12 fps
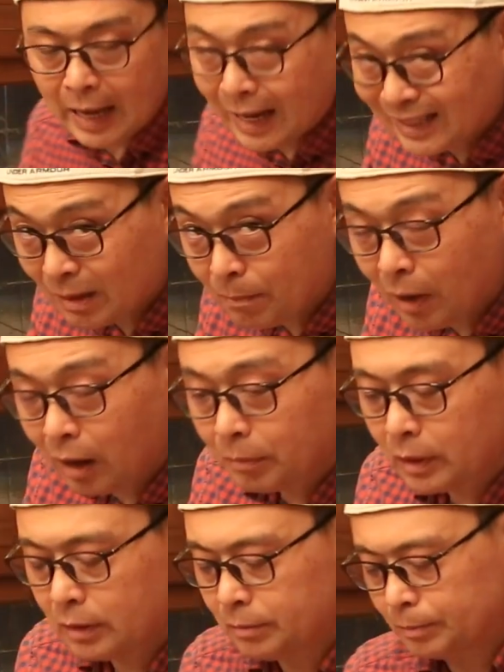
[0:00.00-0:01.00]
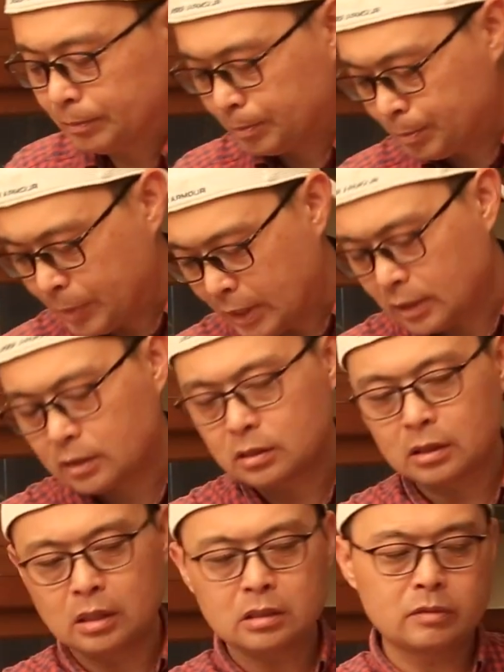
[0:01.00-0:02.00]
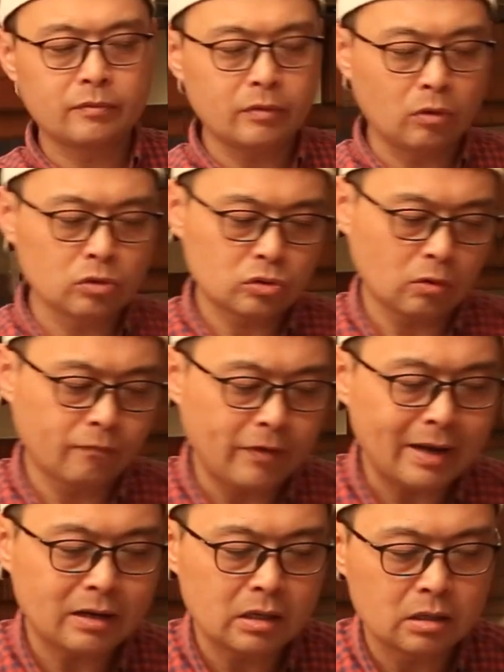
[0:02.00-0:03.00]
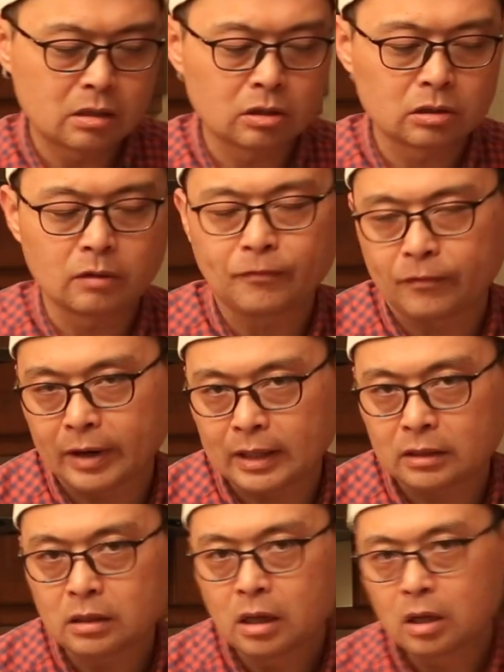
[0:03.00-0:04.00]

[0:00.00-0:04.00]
edamame bean is also very good friend